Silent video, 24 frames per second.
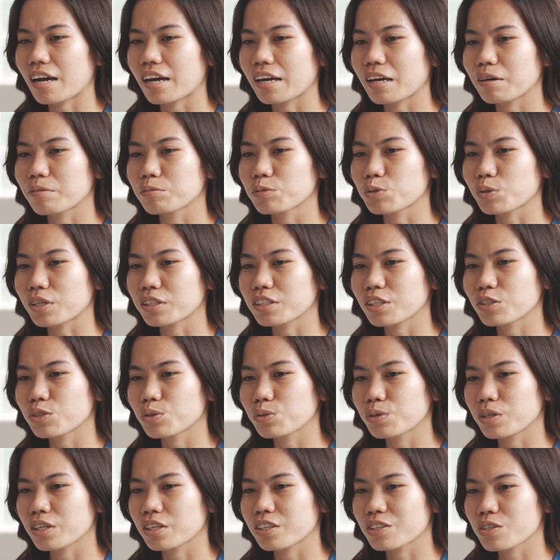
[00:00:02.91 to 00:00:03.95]
I am
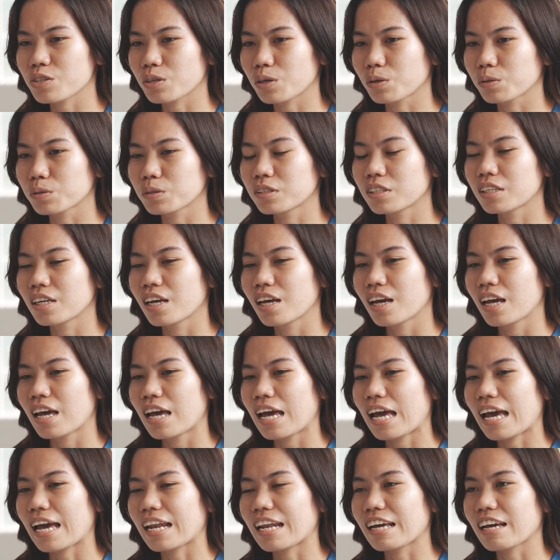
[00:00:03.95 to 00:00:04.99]
22 years old
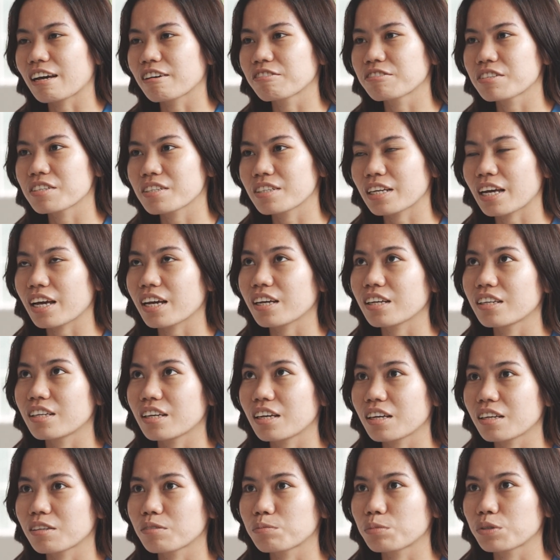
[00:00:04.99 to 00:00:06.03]
and I have stayed
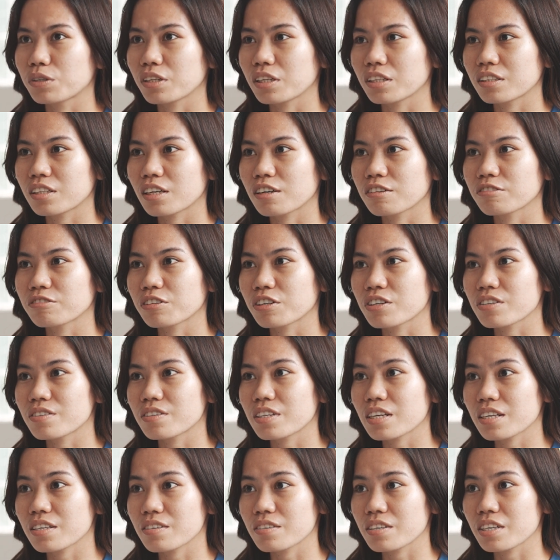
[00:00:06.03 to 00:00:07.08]
in Bonita for
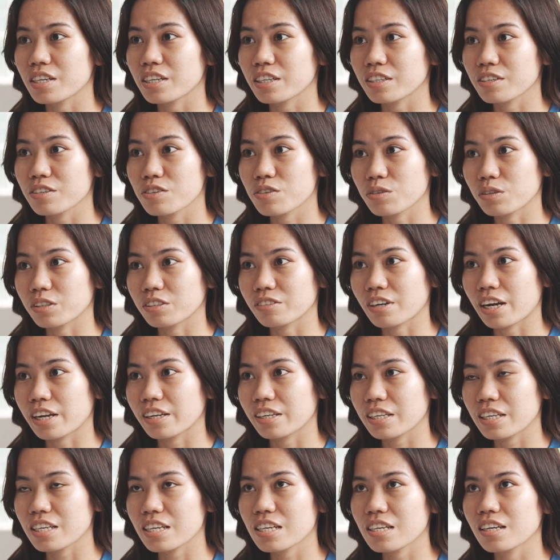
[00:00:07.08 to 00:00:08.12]
6 years
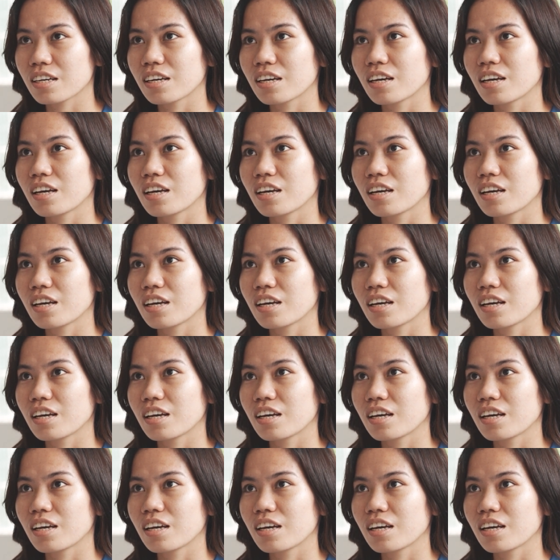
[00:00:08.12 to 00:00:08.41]
already.